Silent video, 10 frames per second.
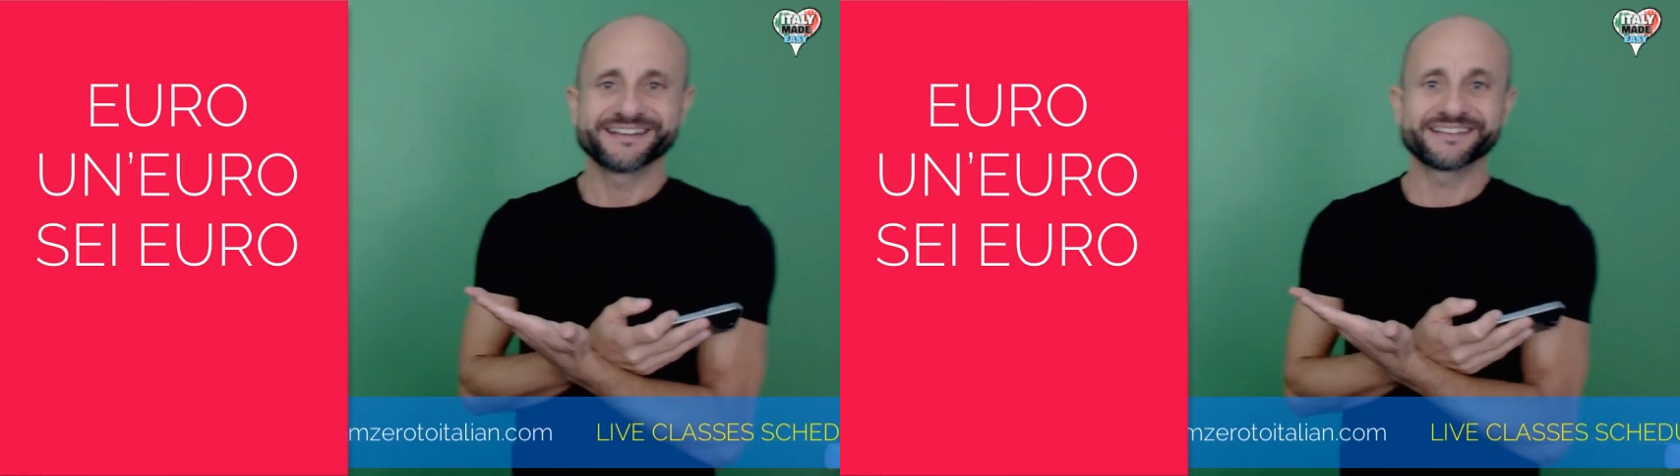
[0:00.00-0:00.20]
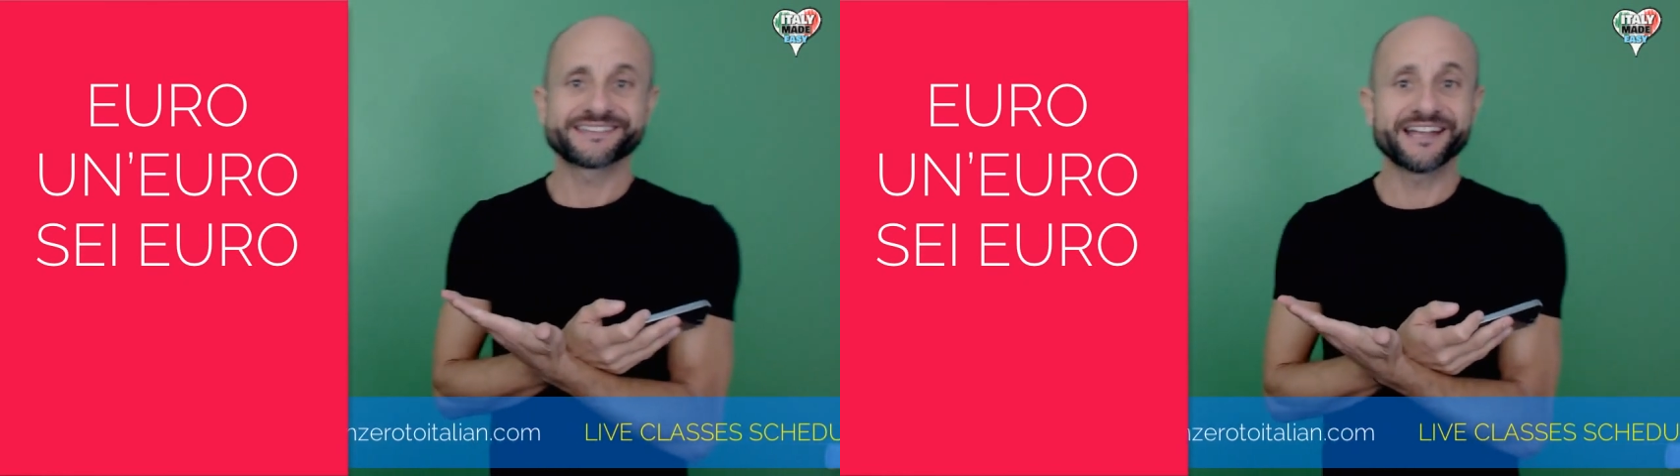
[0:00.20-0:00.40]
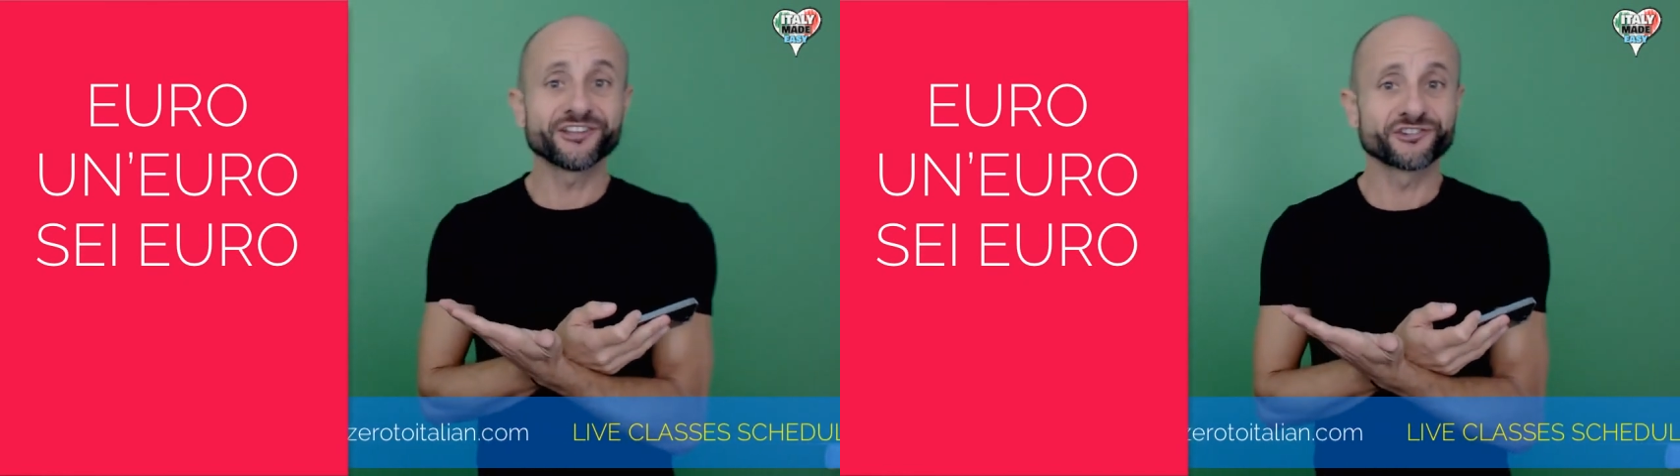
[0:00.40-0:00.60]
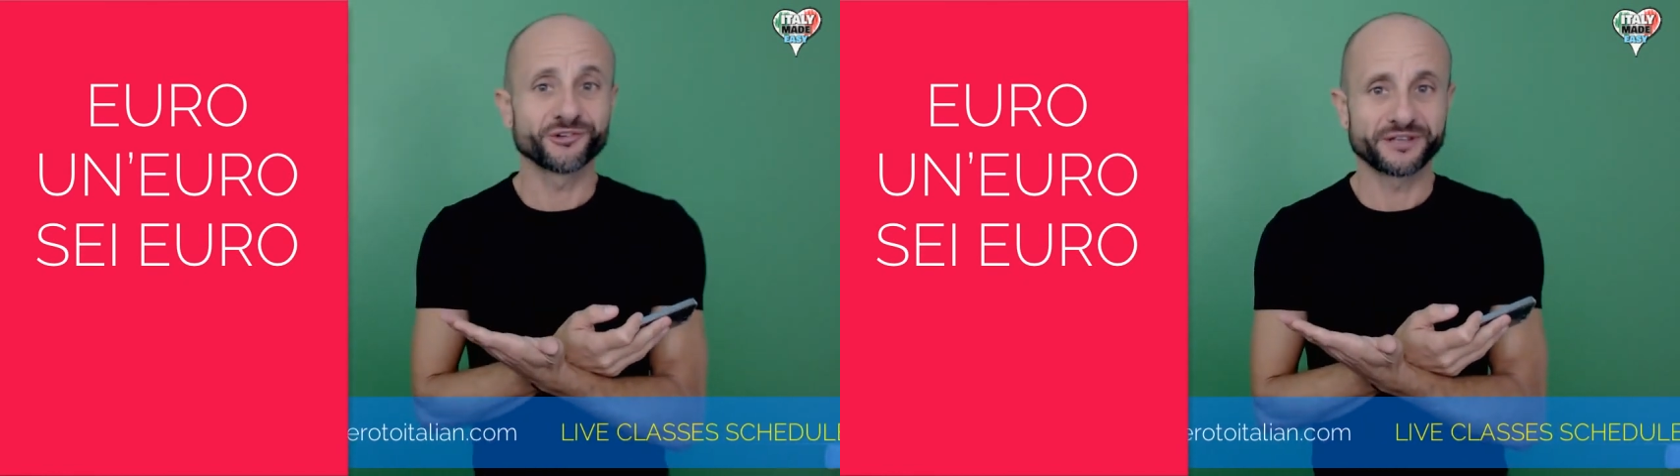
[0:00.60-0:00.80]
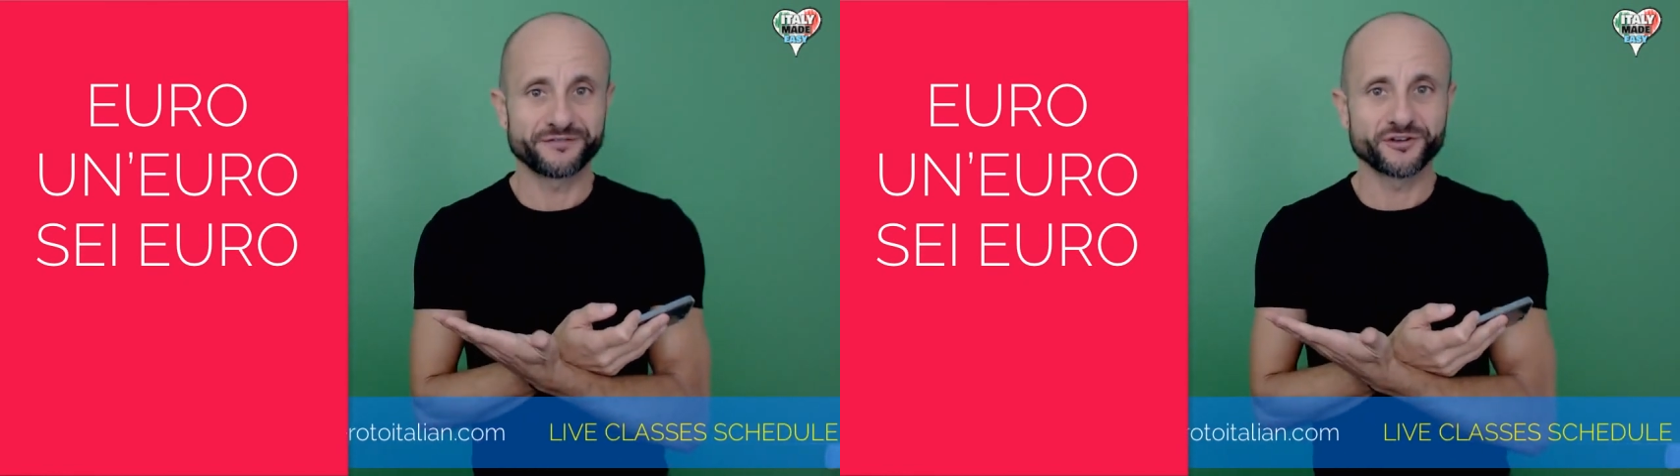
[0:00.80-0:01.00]

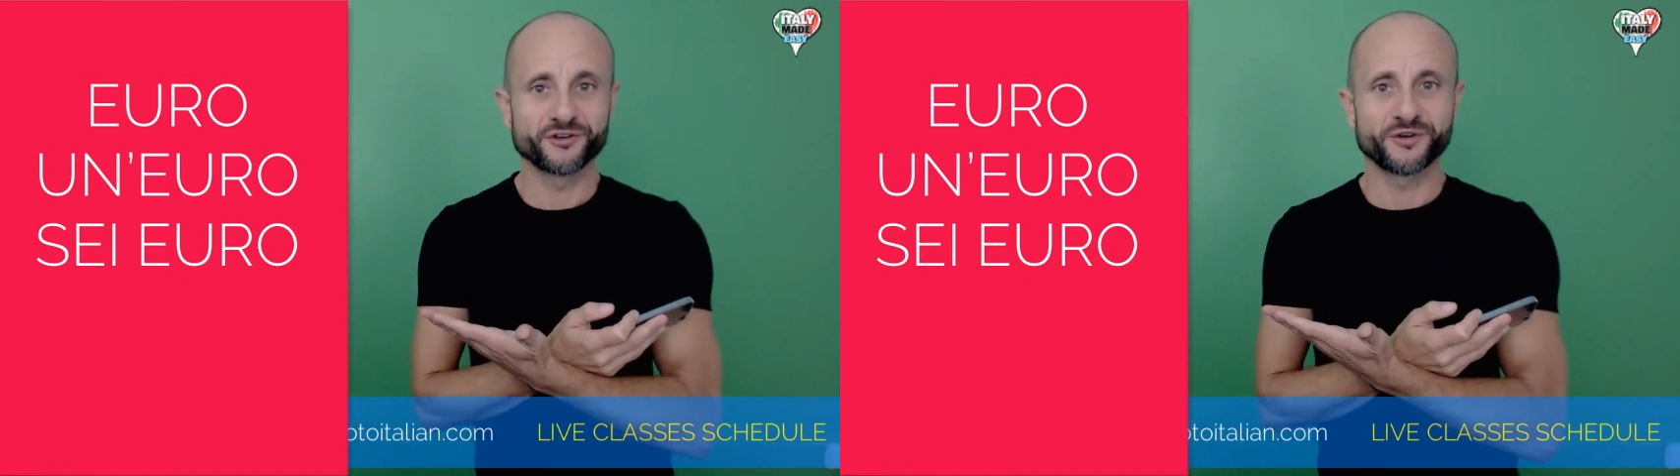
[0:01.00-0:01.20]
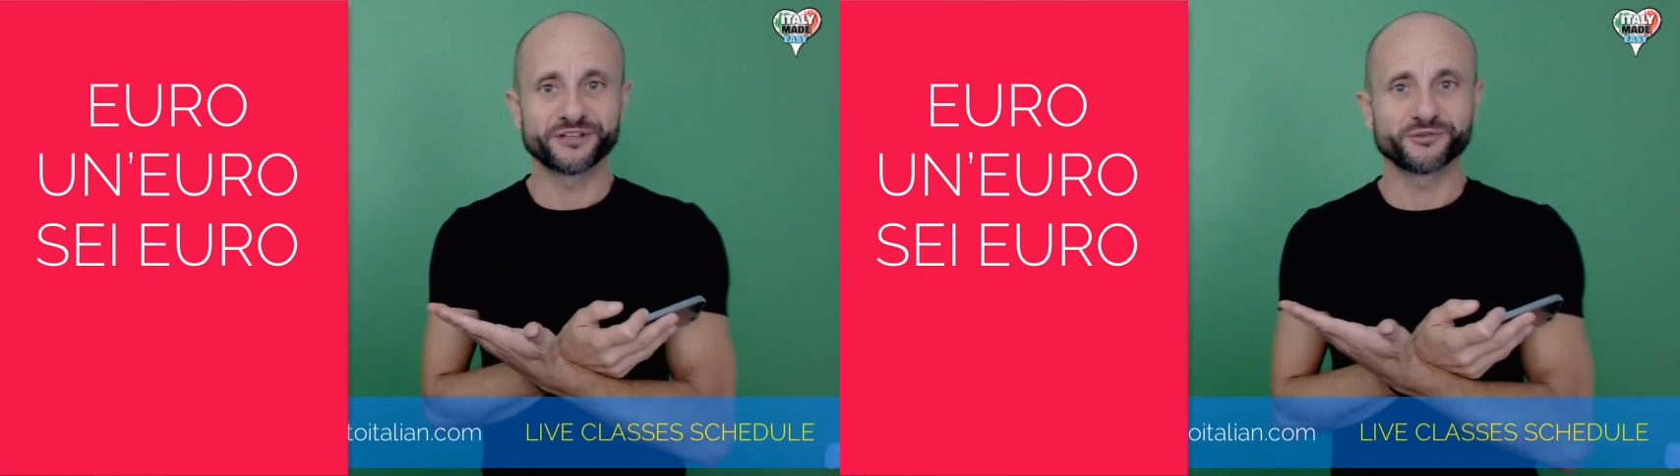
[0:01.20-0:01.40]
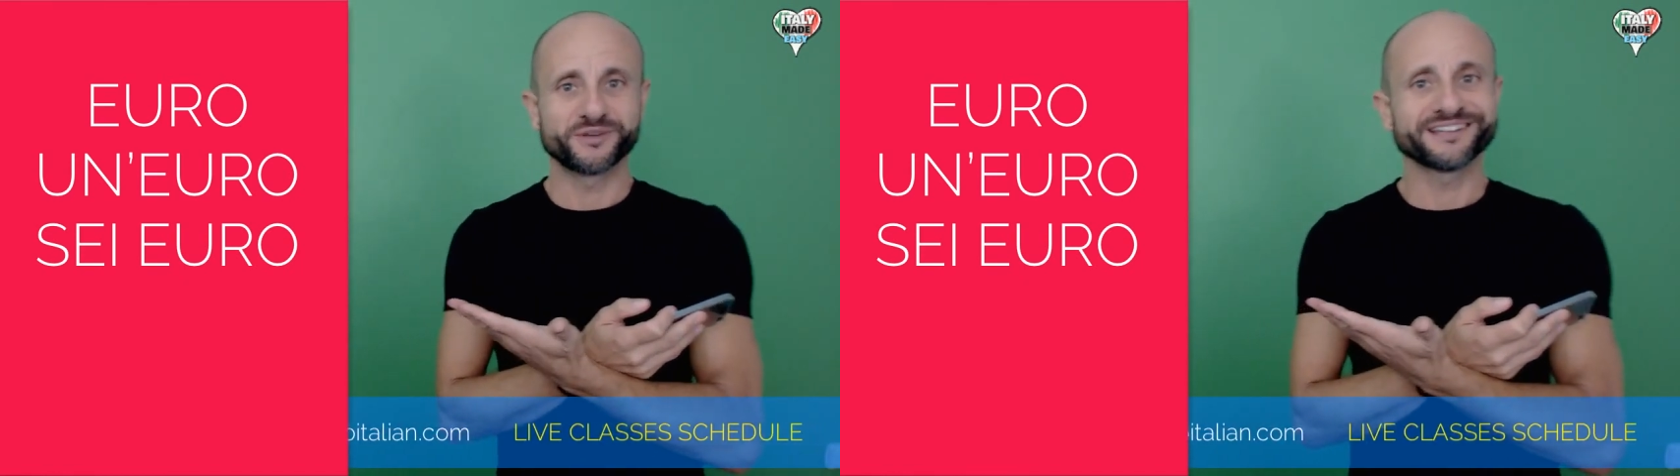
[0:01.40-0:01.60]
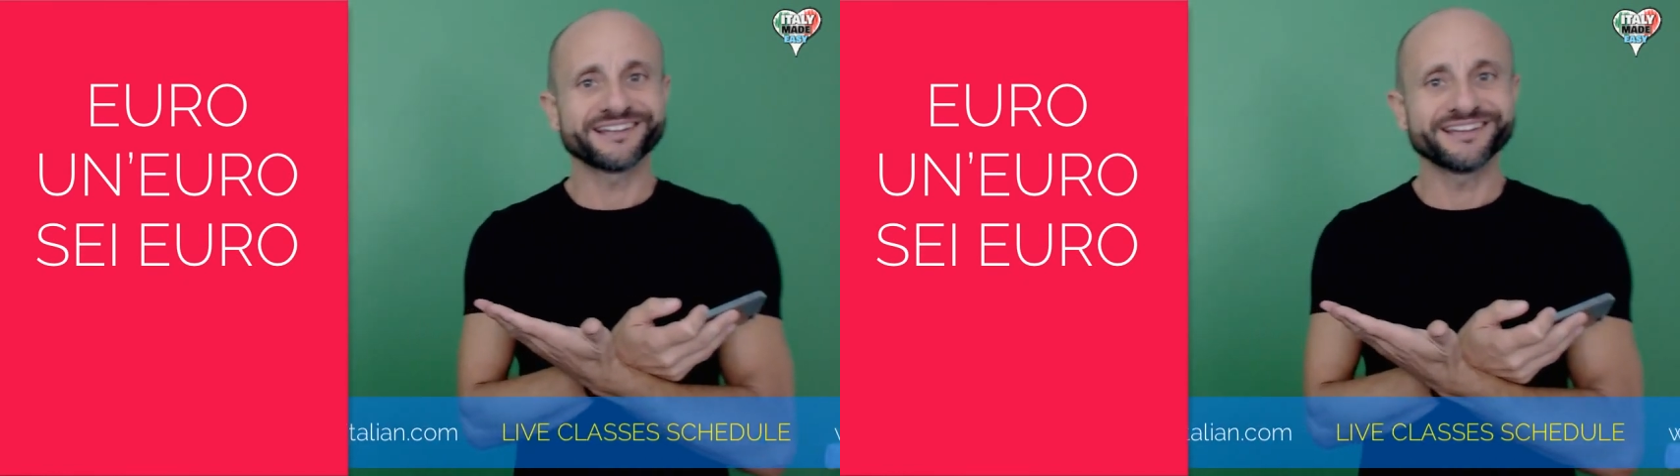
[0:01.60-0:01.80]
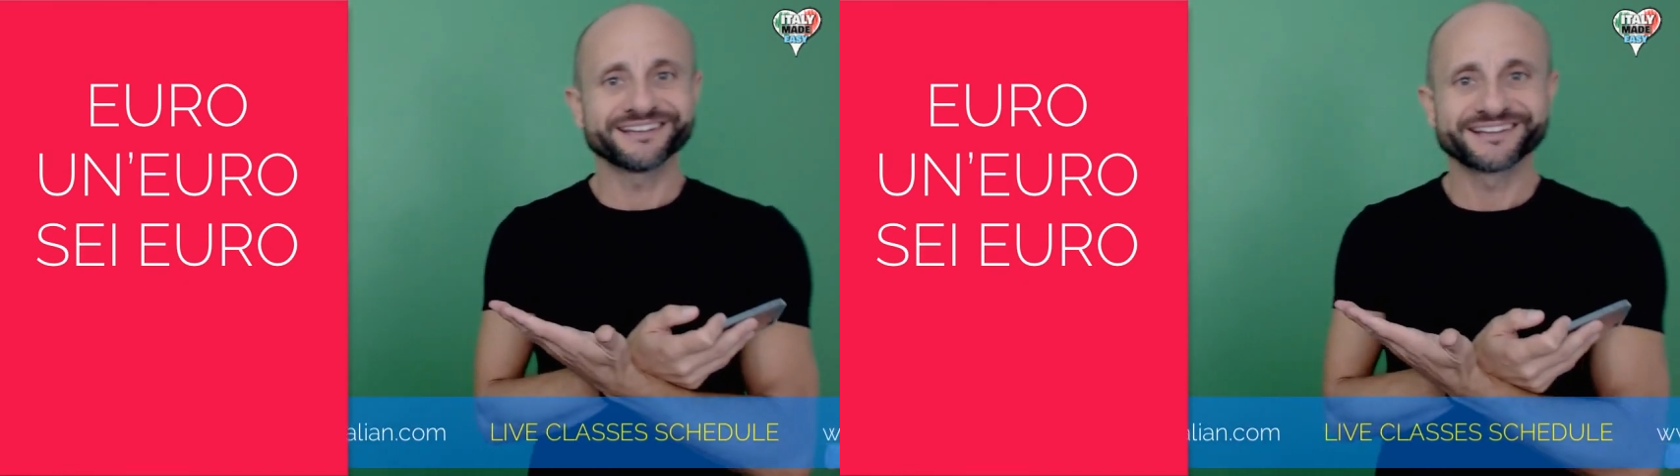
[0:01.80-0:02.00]
Essential if you're going to
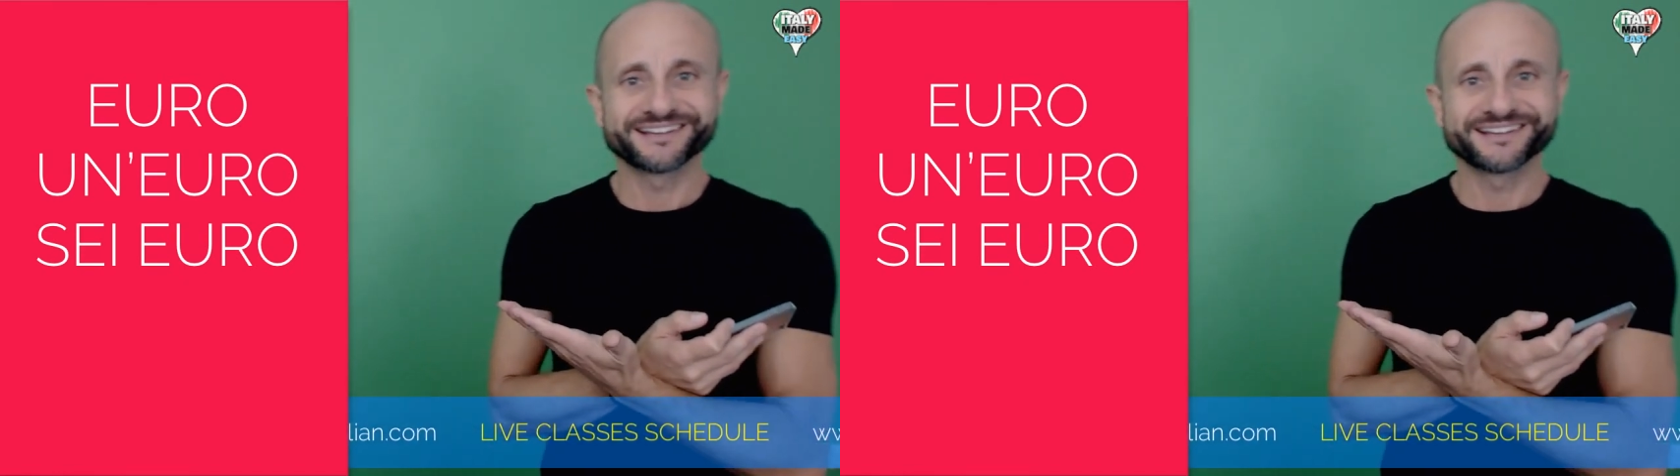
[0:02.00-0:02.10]
Italy.